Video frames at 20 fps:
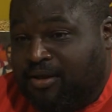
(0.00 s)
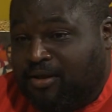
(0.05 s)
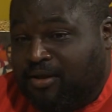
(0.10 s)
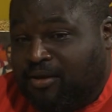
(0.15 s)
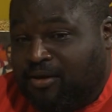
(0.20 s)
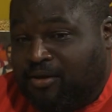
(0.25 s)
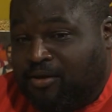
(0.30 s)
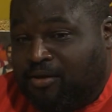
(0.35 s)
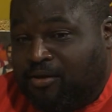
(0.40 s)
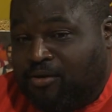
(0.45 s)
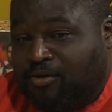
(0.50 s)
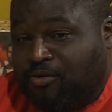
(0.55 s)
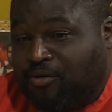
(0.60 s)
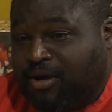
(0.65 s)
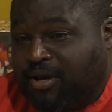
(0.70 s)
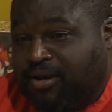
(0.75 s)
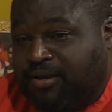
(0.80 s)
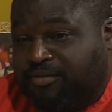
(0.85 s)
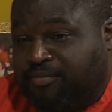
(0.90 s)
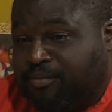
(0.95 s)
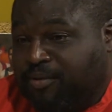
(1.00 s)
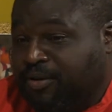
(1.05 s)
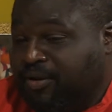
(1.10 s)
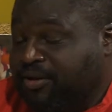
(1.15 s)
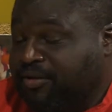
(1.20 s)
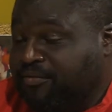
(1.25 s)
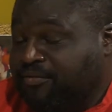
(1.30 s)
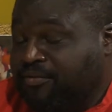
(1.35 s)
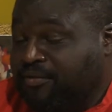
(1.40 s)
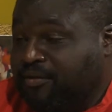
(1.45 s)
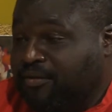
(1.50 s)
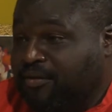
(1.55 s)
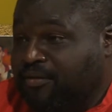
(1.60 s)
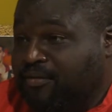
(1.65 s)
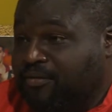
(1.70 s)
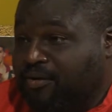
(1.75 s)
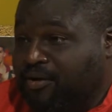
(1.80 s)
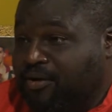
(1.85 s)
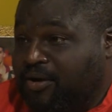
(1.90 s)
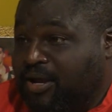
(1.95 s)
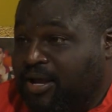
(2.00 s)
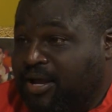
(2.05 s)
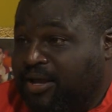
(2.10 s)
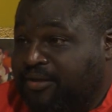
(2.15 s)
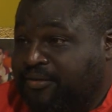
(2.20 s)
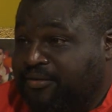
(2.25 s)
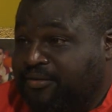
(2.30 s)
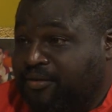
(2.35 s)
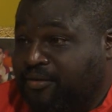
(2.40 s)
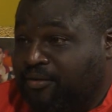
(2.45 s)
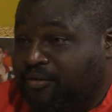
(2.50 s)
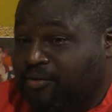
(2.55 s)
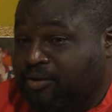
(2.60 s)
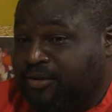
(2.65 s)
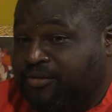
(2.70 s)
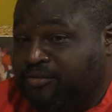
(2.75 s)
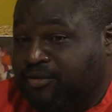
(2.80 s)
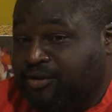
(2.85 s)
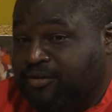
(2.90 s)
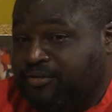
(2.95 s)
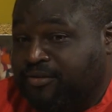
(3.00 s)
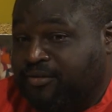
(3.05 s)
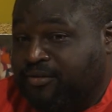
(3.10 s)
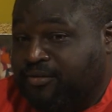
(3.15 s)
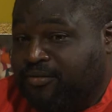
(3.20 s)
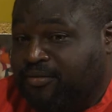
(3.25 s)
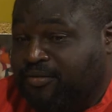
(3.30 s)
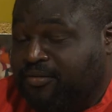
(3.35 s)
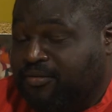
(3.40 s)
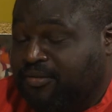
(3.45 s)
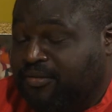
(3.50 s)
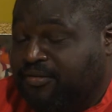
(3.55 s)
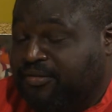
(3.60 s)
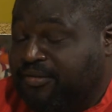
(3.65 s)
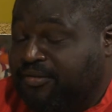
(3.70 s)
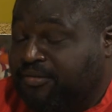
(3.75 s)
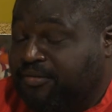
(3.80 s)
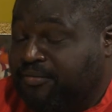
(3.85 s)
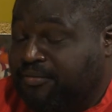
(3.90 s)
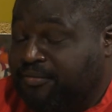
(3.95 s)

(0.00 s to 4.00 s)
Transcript: and all a great experience for our guys. You know, great start to the season.